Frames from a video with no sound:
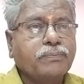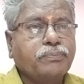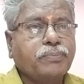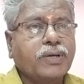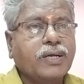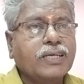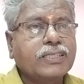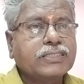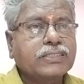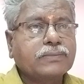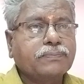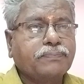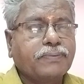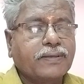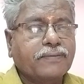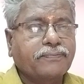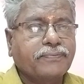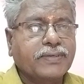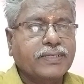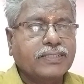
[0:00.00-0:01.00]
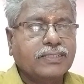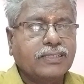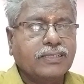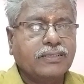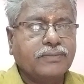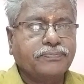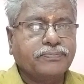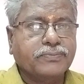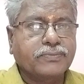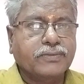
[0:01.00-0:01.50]
past perfect,
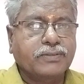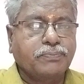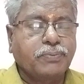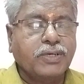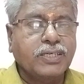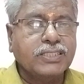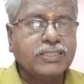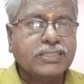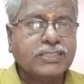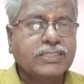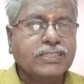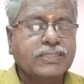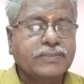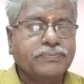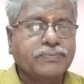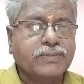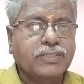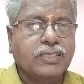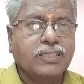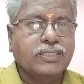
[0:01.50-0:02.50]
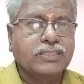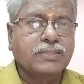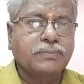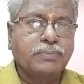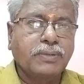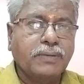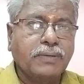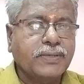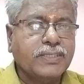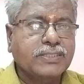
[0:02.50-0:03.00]

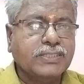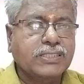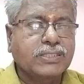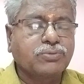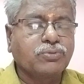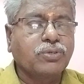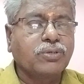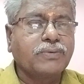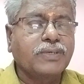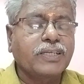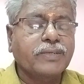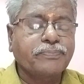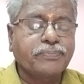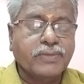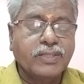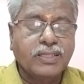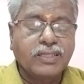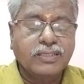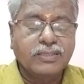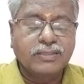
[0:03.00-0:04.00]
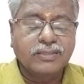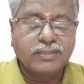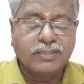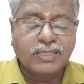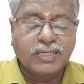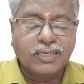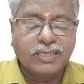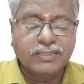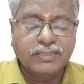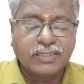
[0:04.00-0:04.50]
simple past is over.
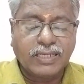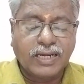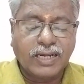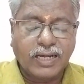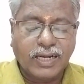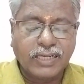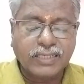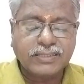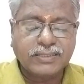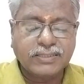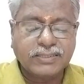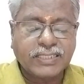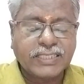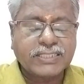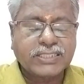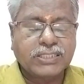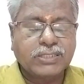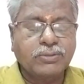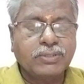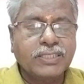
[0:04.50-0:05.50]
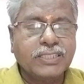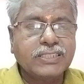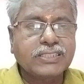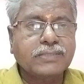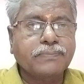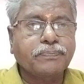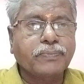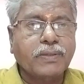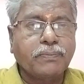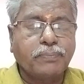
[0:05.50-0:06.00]
Next one is
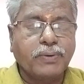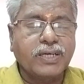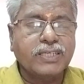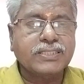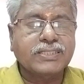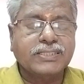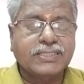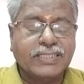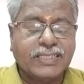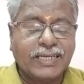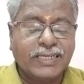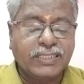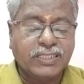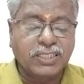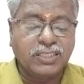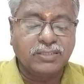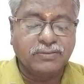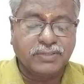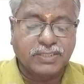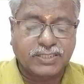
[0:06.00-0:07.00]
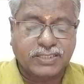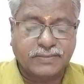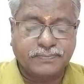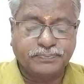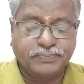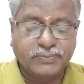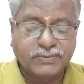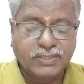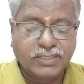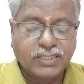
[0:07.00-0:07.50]
past continuous.
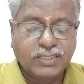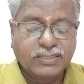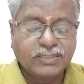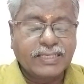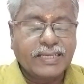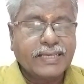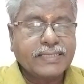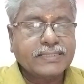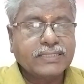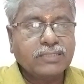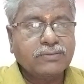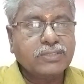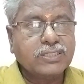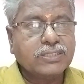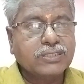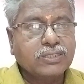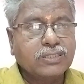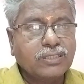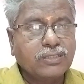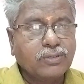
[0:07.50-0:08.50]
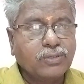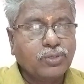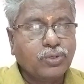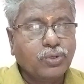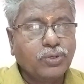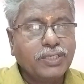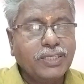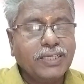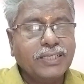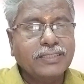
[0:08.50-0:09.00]
The action was
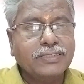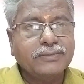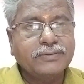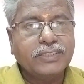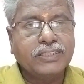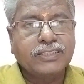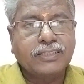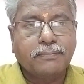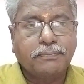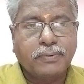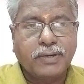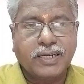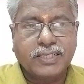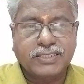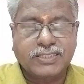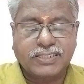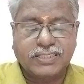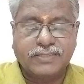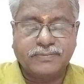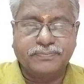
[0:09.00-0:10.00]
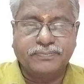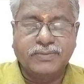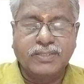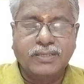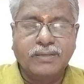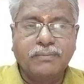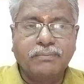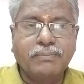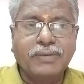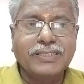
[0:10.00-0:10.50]
going in the past.
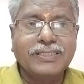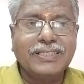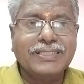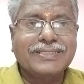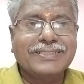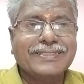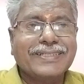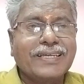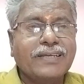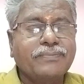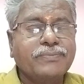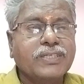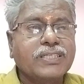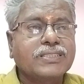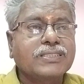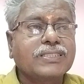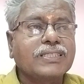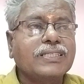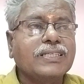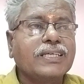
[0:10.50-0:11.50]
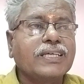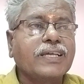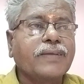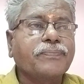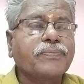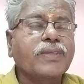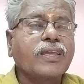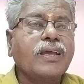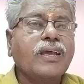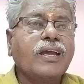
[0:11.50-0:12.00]
By this time,
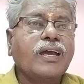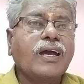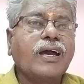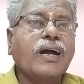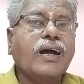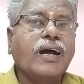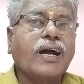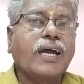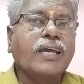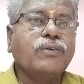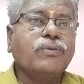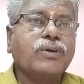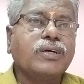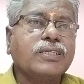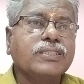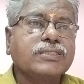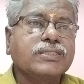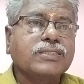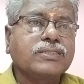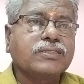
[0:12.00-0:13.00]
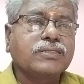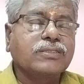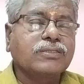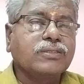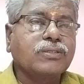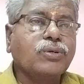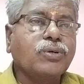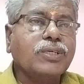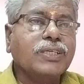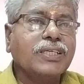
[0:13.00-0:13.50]
yesterday, I was
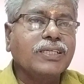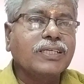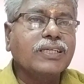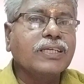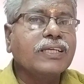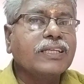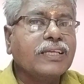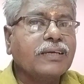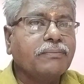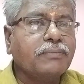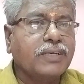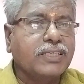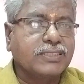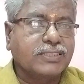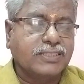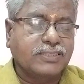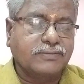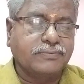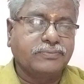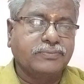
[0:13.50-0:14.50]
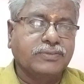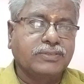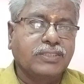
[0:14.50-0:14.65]
going in a bus.